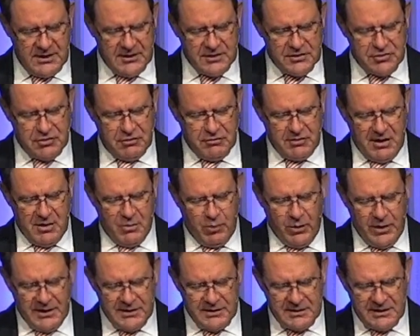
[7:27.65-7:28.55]
So they
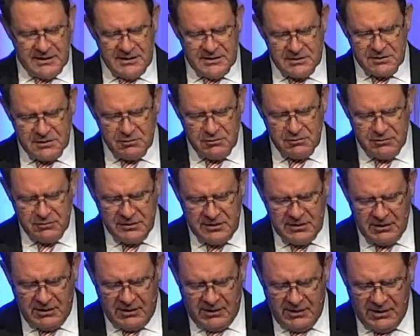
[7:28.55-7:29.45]
went into
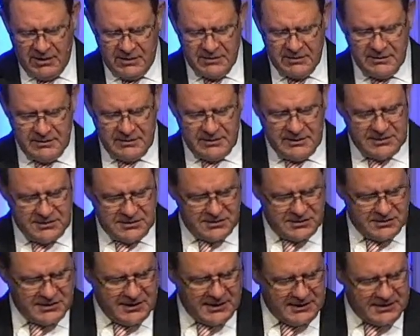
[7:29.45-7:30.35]
the ark. That's
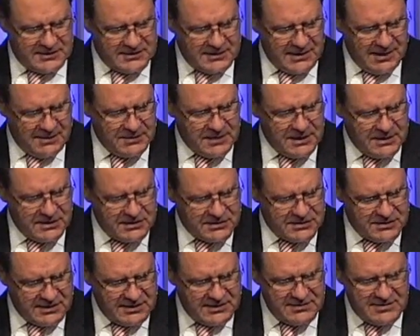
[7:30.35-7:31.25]
the second time he has
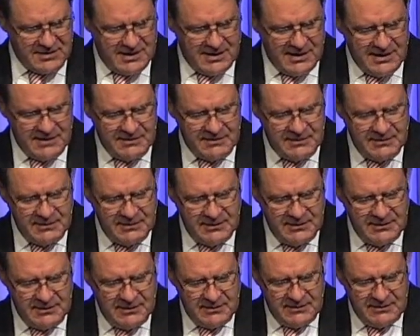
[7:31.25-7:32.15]
said that.
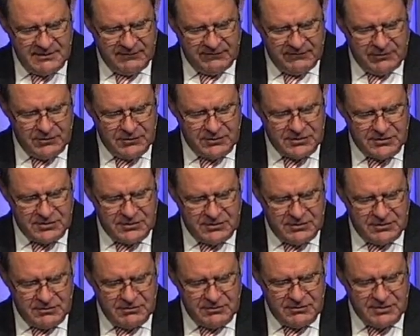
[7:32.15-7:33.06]
Verse
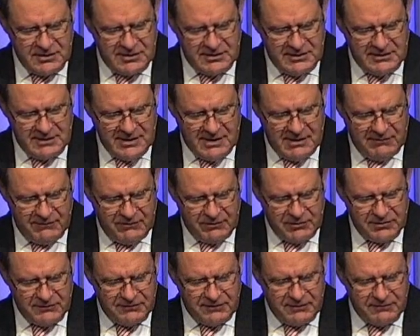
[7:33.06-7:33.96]
13, now
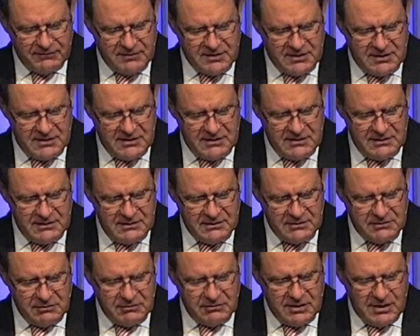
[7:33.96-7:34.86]
verse 15.
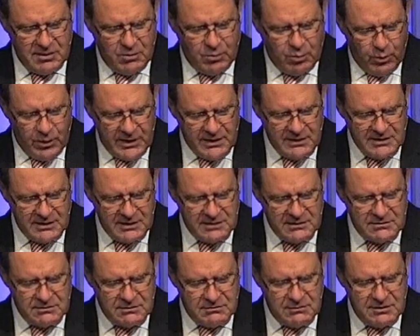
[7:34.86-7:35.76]
So they went
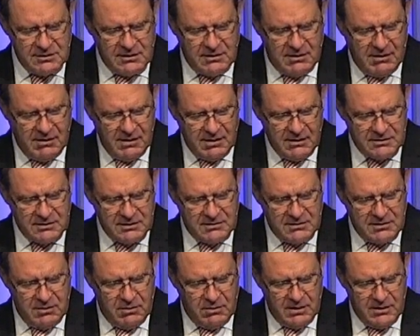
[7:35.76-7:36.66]
into the ark to
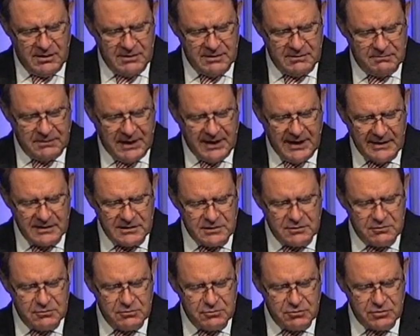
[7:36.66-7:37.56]
Noah by
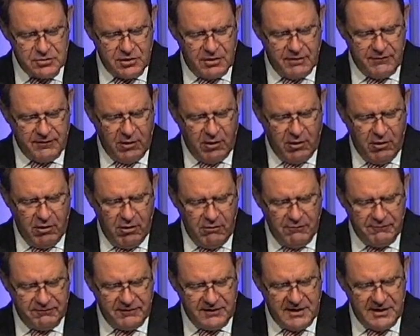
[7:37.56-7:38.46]
twos of
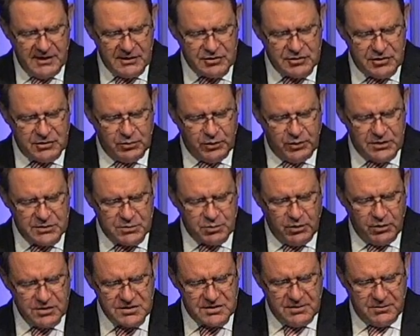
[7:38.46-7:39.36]
all flesh in which
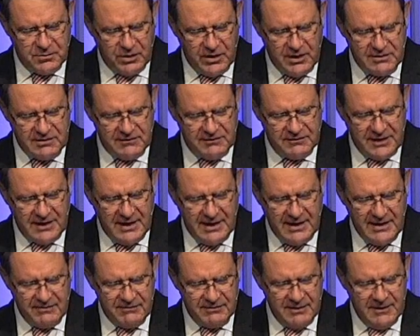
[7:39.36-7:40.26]
was the breath of
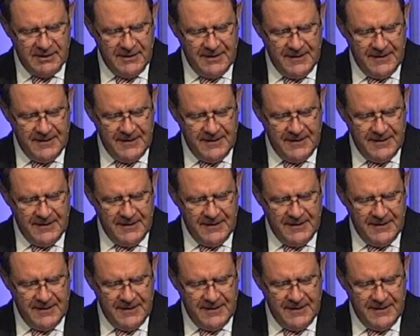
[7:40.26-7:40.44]
life.